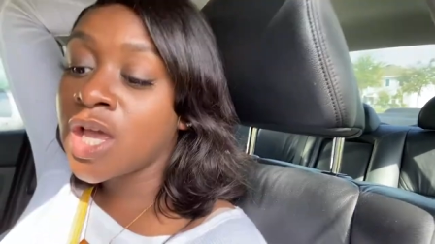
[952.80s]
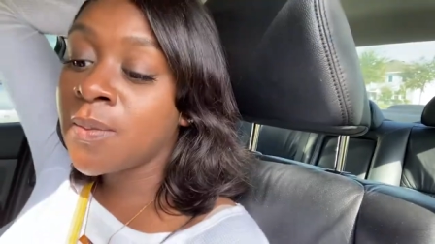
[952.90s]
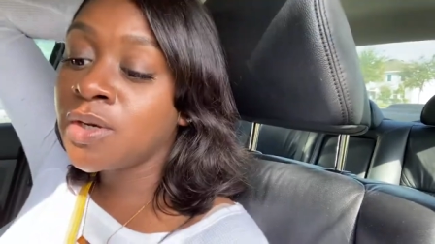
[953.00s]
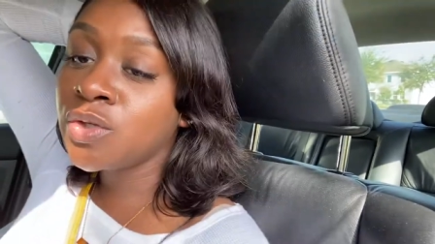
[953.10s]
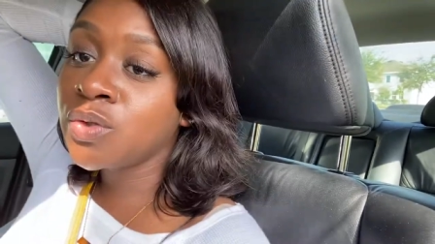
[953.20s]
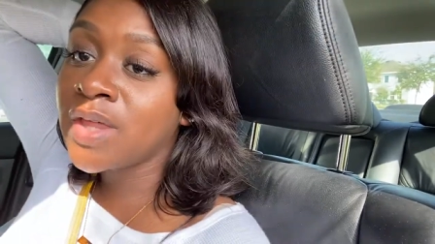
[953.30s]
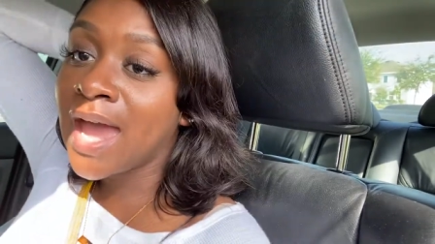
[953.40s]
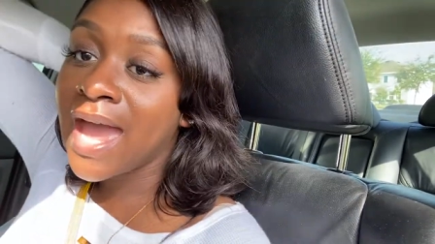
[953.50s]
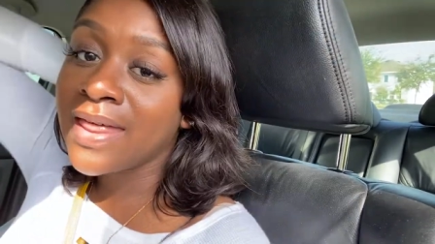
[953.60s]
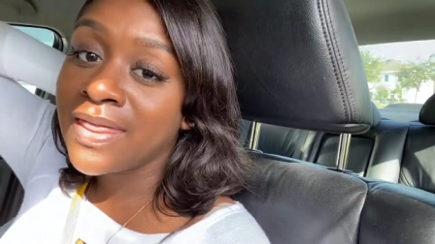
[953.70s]
So yeah, I'm gonna do
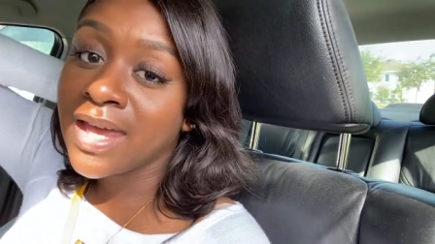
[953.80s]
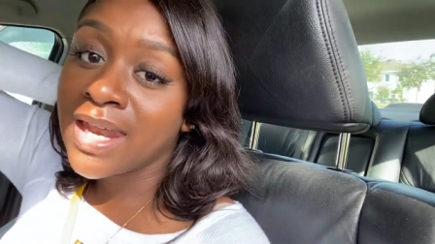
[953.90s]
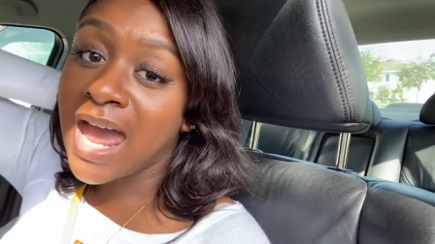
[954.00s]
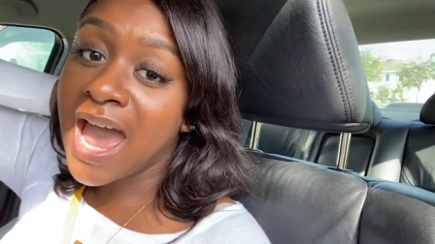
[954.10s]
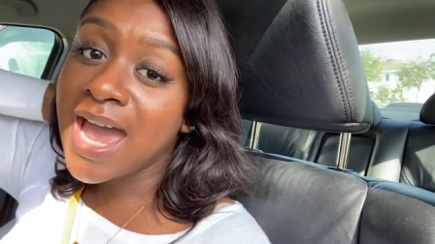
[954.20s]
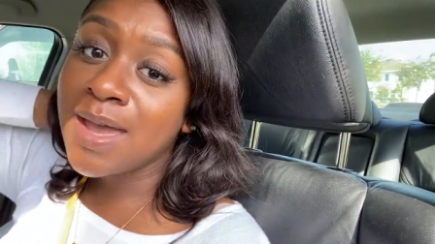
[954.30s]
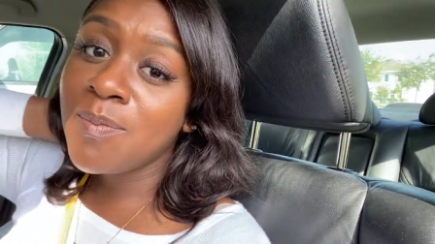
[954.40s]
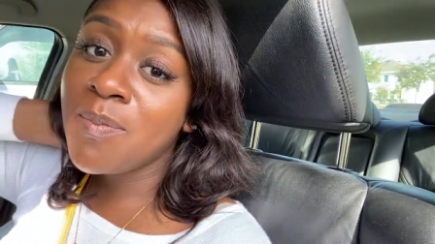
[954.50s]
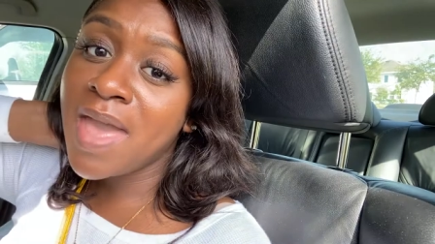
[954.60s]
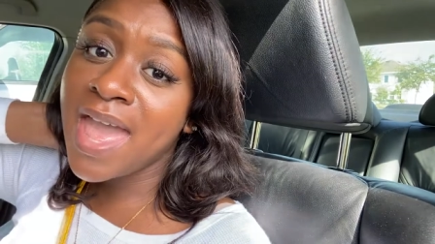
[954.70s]
that. And then
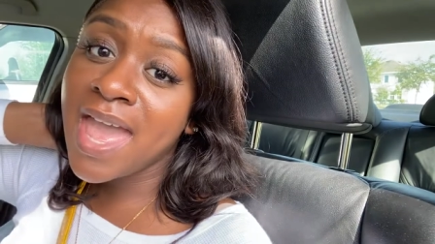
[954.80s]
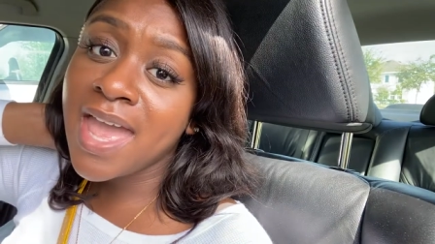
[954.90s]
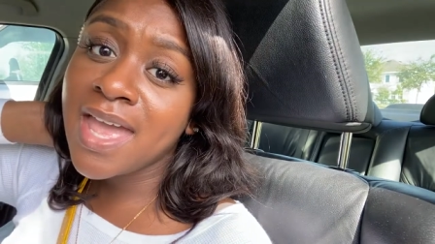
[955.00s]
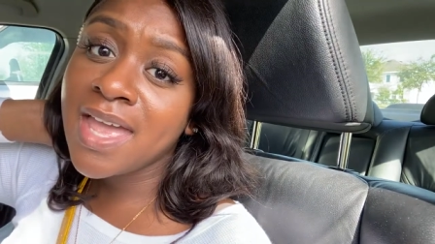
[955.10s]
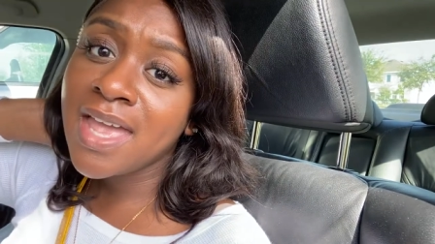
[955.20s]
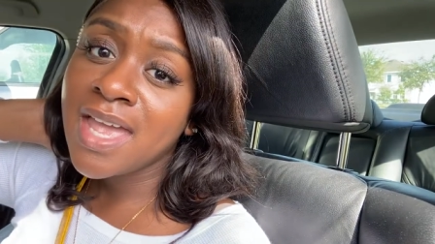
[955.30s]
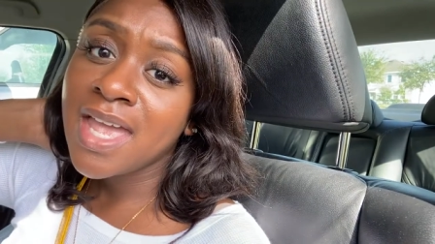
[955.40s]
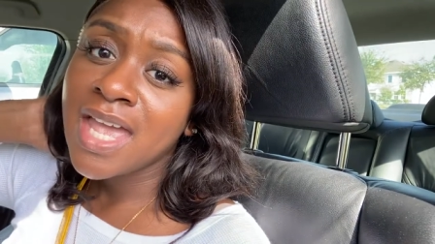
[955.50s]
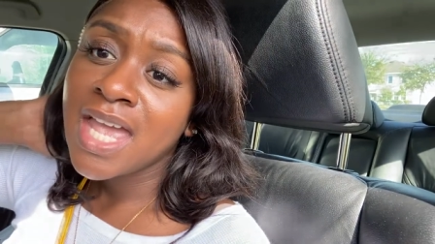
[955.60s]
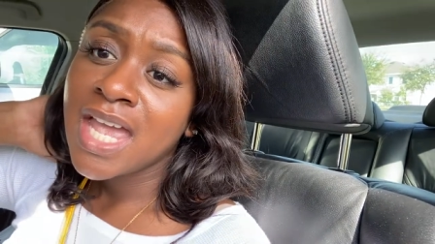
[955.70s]
I may
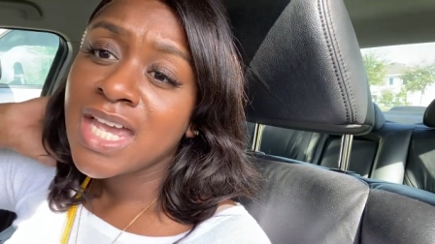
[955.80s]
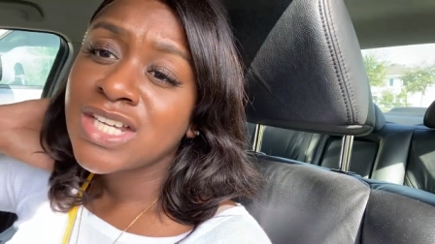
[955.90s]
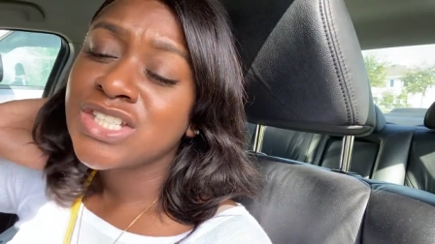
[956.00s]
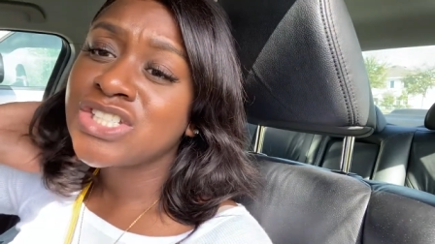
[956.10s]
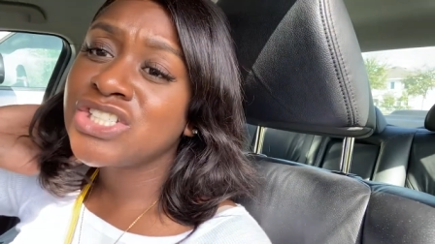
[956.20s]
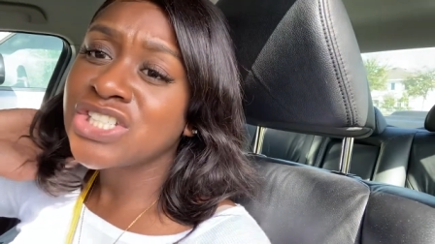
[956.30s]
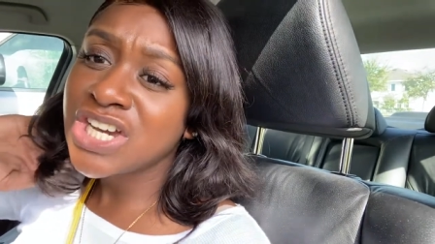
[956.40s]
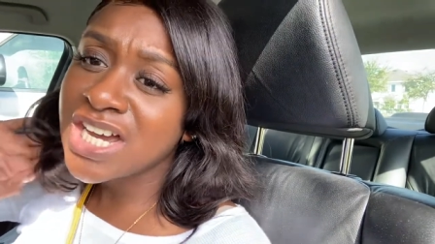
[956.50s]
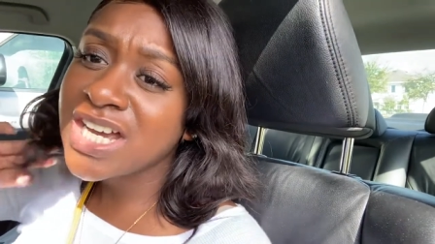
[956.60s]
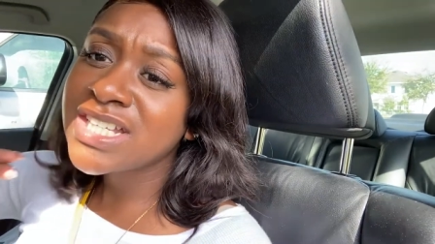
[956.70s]

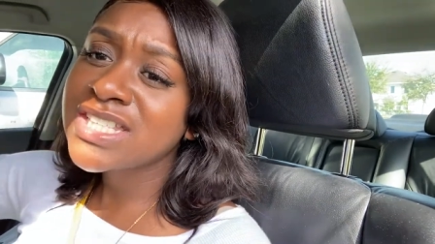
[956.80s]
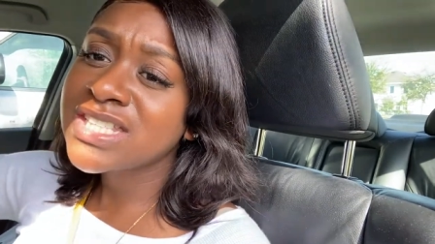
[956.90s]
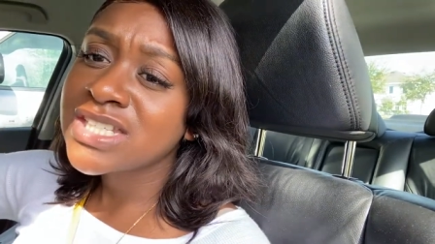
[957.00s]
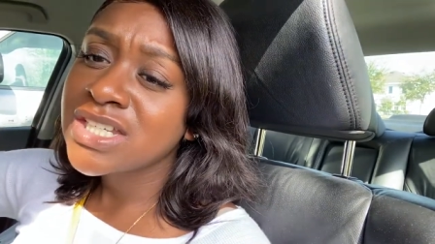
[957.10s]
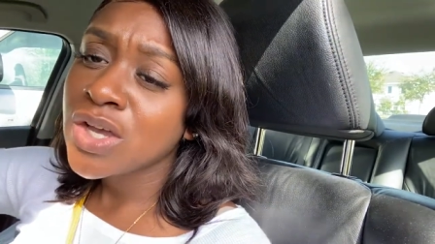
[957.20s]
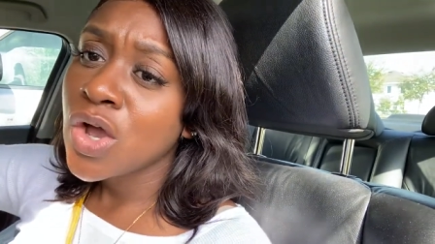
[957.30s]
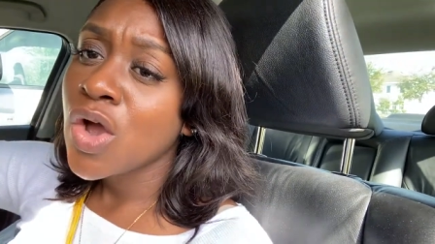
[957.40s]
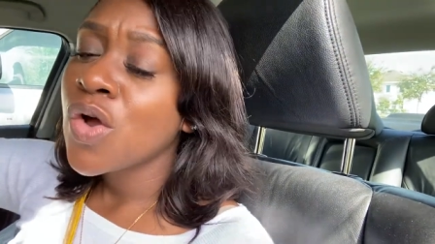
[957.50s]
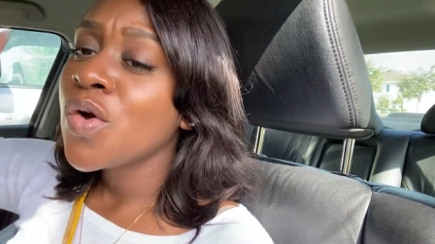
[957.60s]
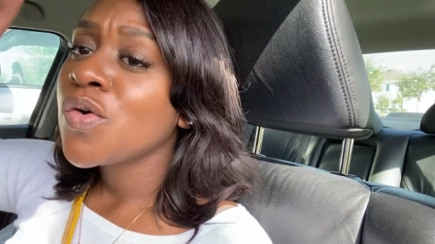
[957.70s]
just
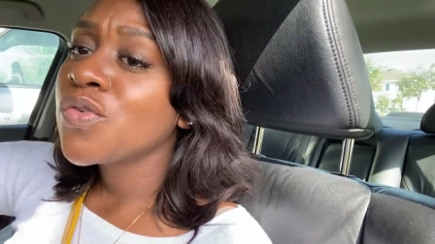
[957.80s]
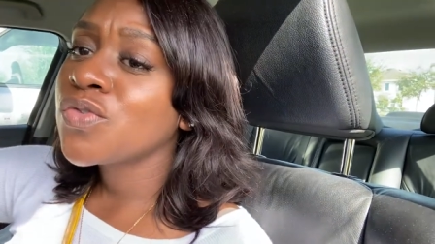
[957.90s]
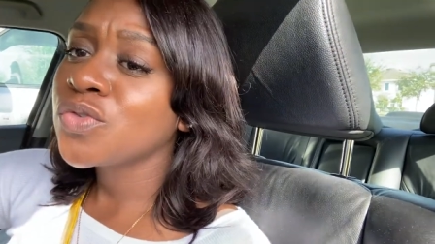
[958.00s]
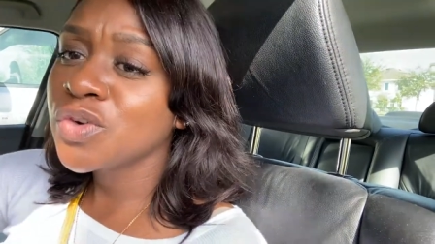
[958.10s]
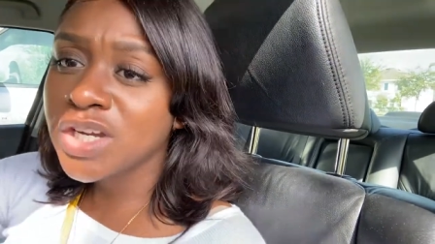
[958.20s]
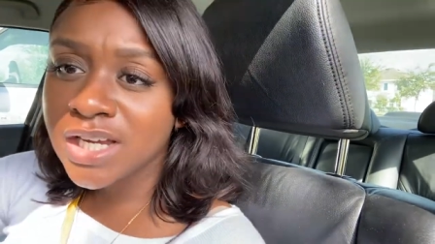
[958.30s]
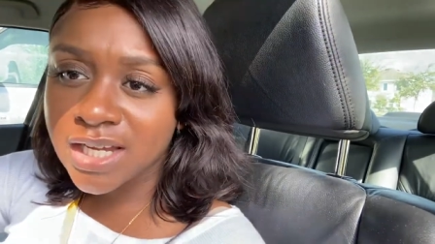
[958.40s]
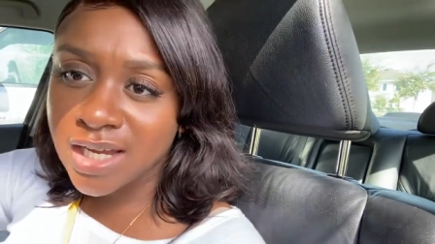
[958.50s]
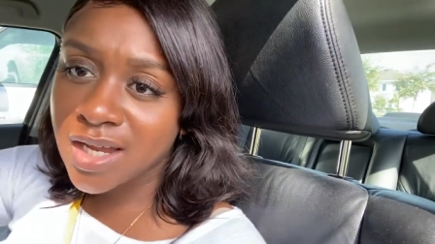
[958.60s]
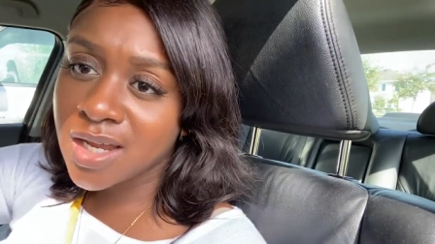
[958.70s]

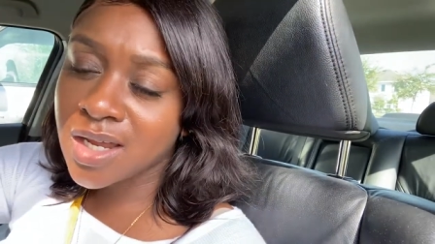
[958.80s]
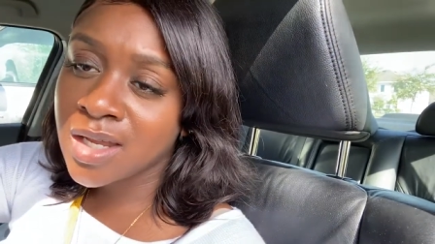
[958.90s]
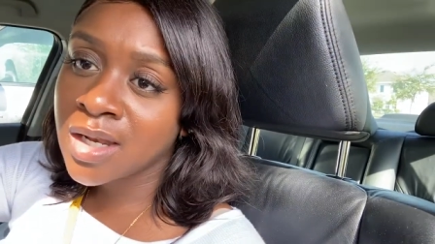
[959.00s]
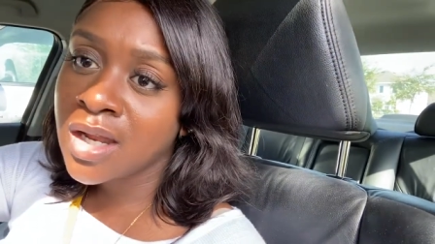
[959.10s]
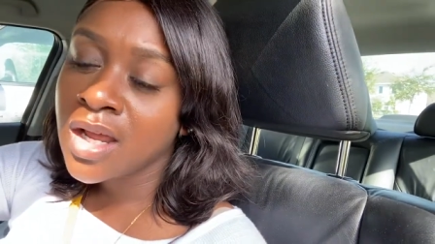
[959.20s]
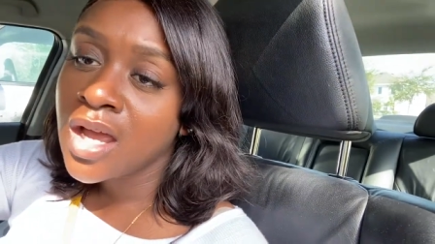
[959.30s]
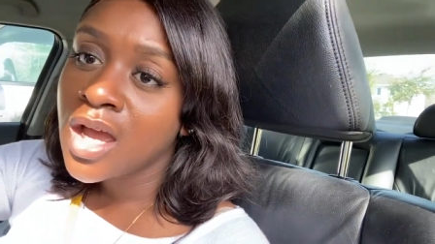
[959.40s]
freaking